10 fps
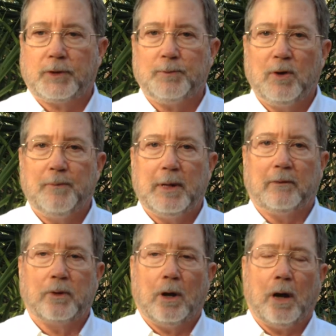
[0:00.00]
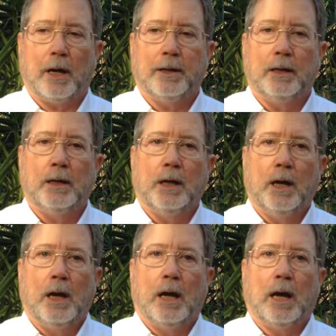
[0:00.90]
this movement of God
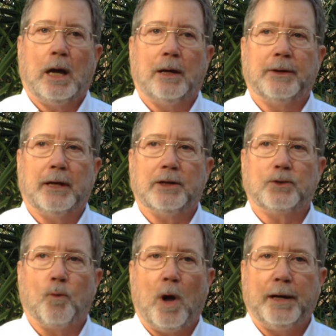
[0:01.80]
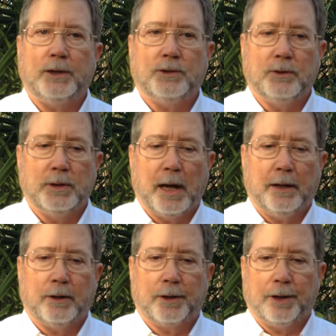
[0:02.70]
that is wanting to
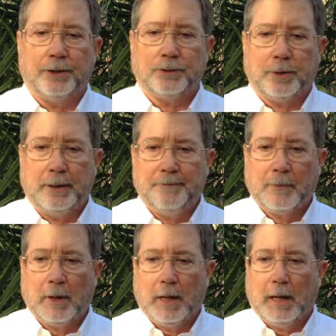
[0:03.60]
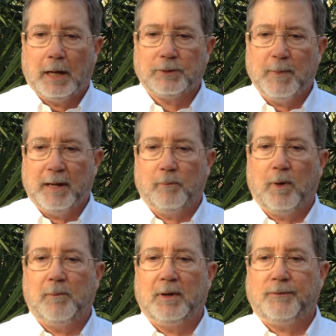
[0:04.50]
unite our country as men and
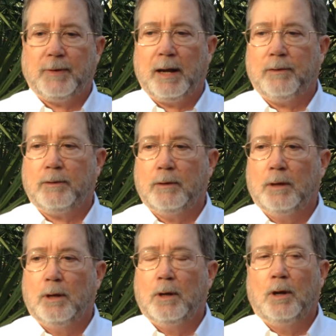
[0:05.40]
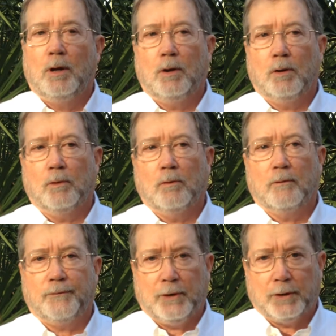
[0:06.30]
women of faith who
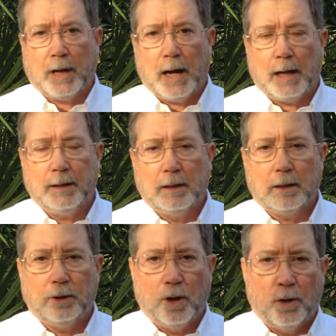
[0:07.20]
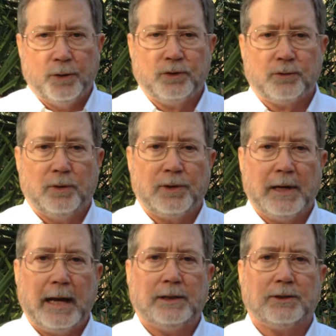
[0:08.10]
fear God, know the truth, and
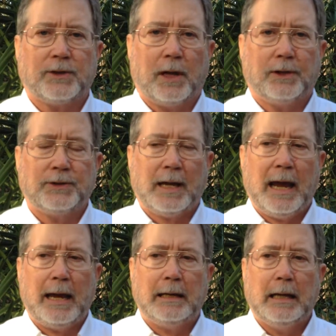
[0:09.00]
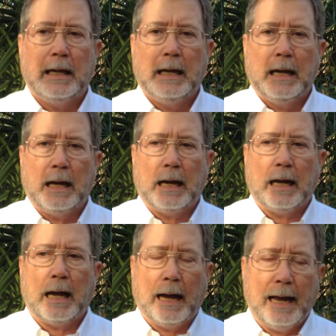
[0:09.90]
hate dishonest gain,
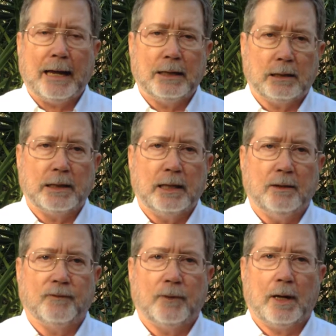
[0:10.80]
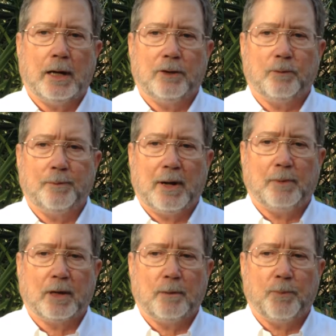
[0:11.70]
I had to leave the
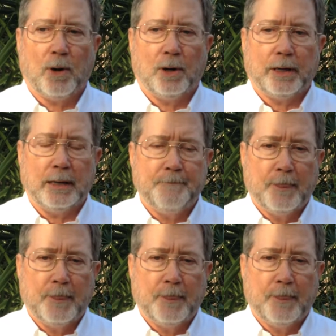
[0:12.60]
Republican Party.